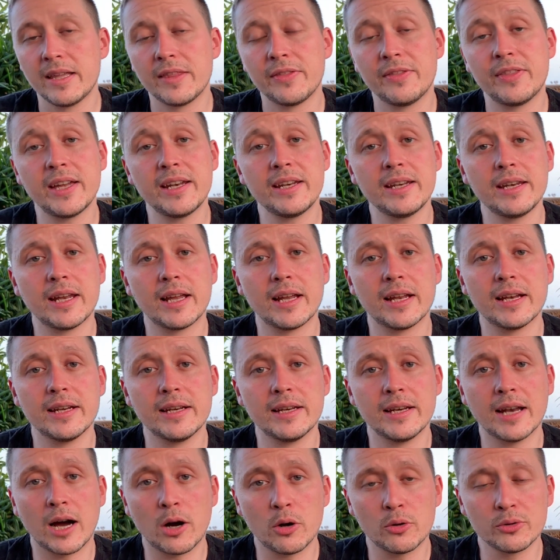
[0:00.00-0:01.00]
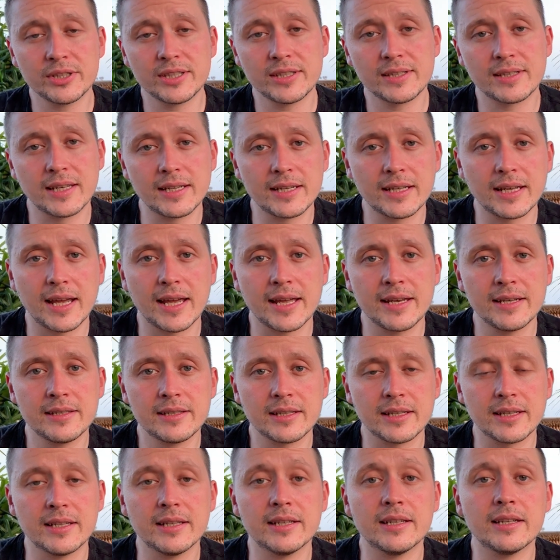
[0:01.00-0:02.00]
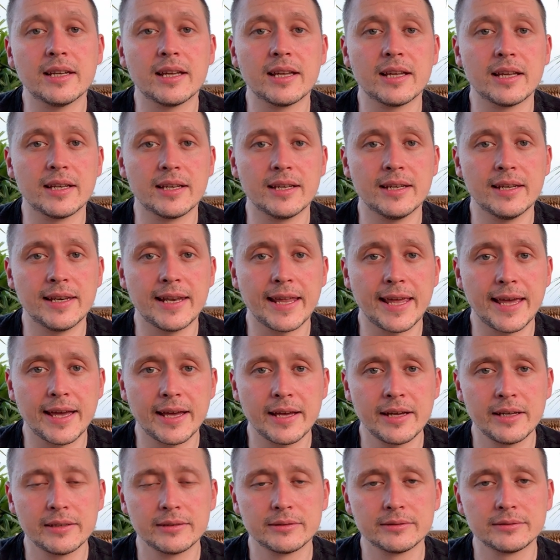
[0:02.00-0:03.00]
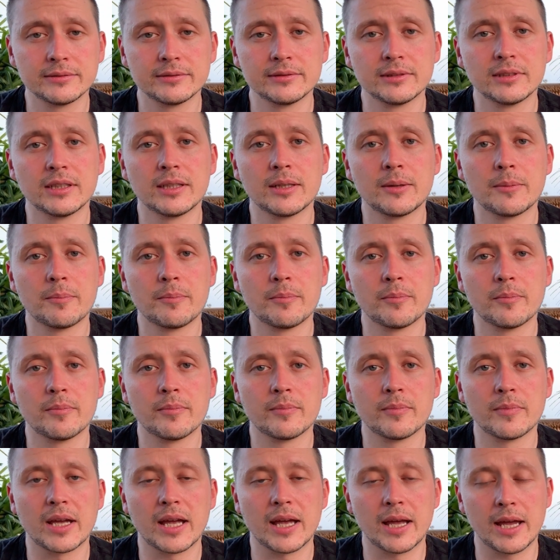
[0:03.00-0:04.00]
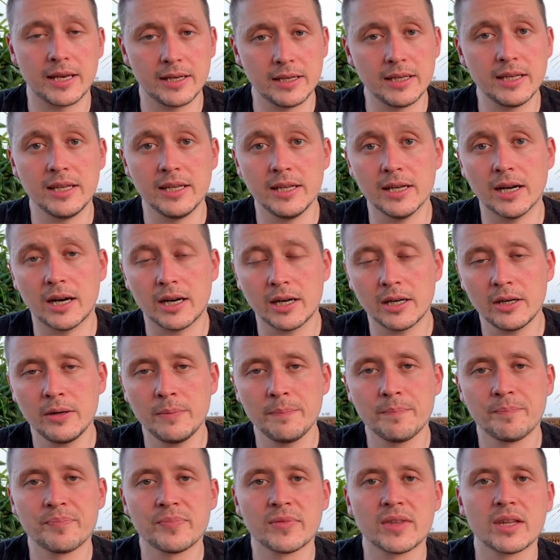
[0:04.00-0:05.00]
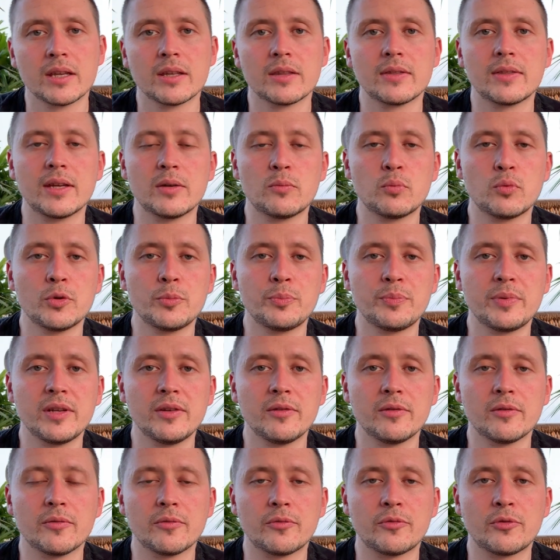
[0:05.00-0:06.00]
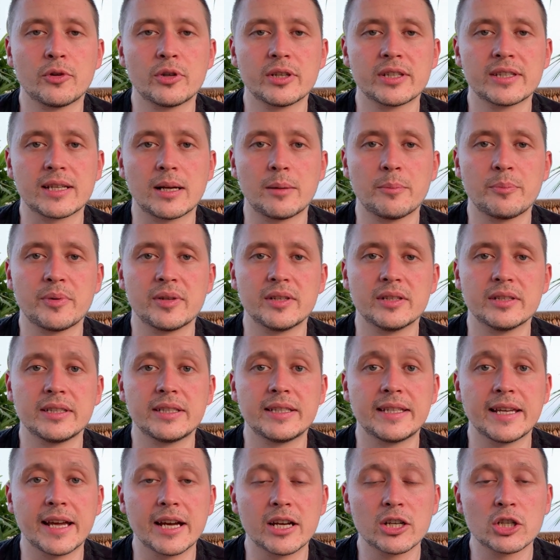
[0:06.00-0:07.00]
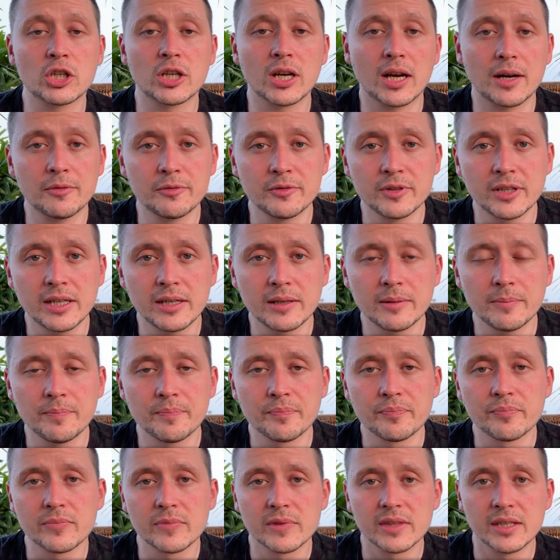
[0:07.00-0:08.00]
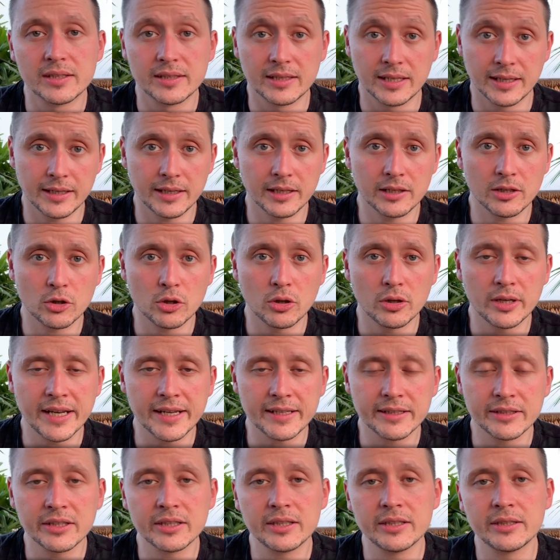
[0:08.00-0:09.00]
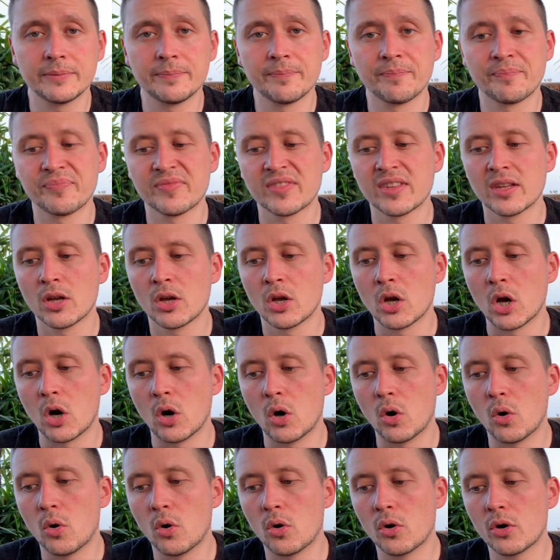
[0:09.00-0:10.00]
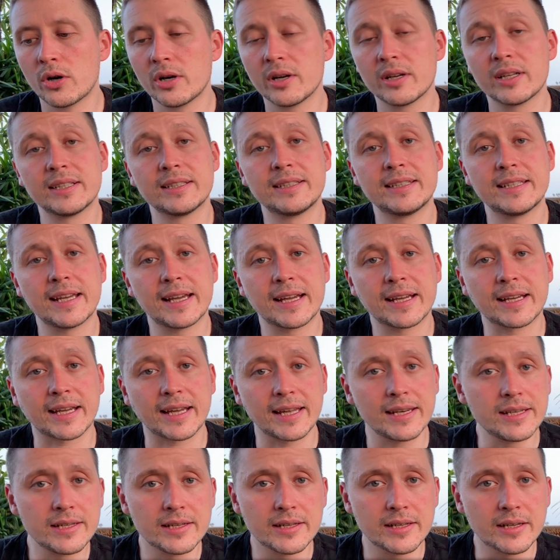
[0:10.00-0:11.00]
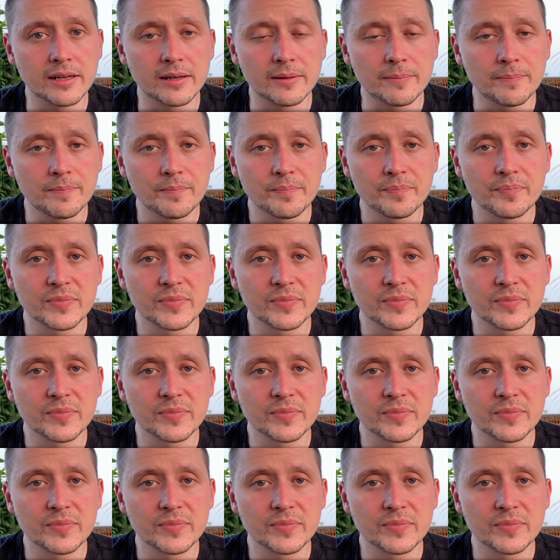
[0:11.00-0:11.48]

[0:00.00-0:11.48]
Then nouns that end in ner, N-E-R, that would be, for example, der Schaffner, the ticket collector, or der Rentner,